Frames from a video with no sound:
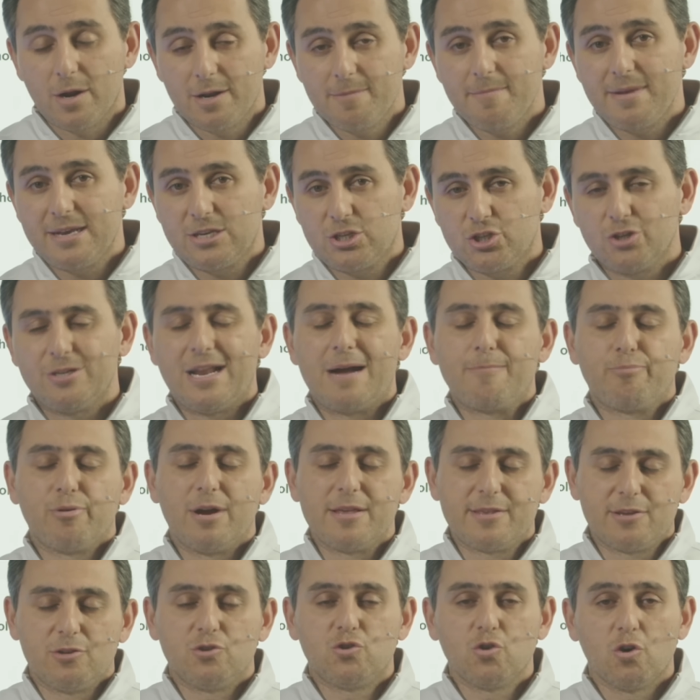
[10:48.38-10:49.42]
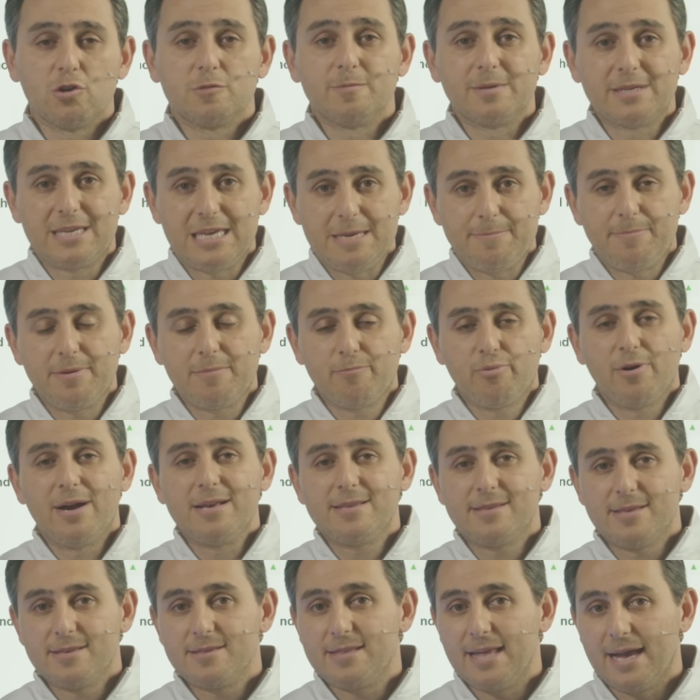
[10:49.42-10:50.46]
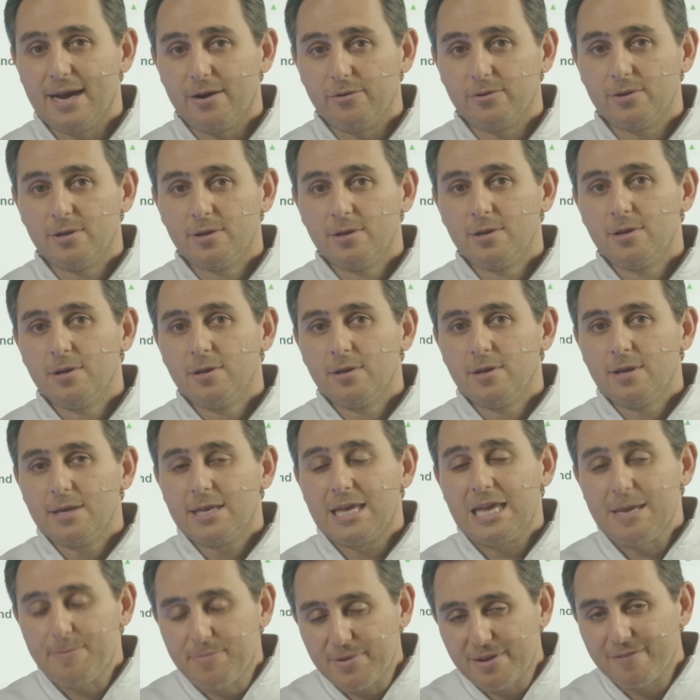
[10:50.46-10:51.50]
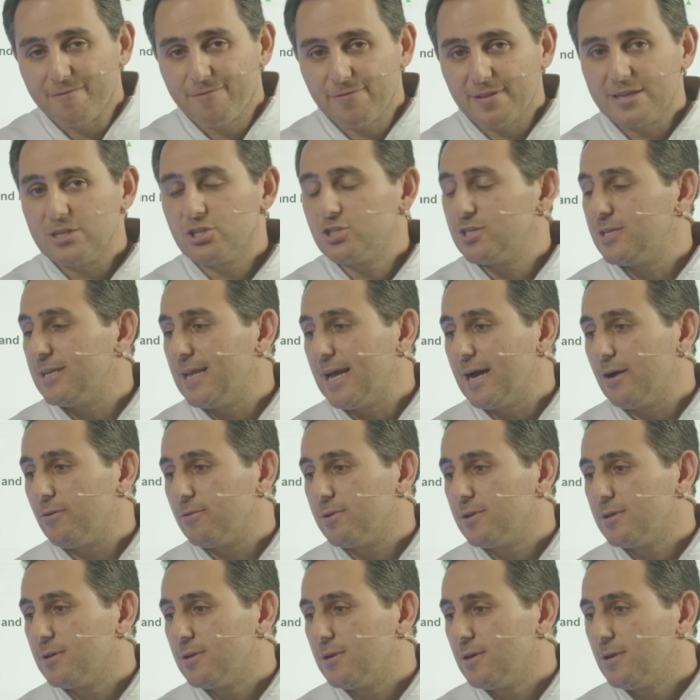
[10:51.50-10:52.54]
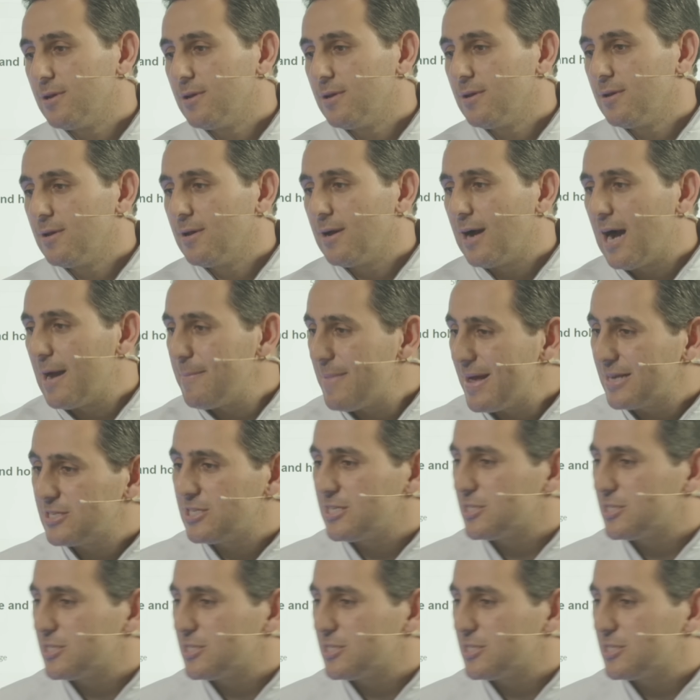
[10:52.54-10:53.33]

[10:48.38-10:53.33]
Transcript: to make sure, not price controls, but keeping prices down, keeping inflation down. I'm actually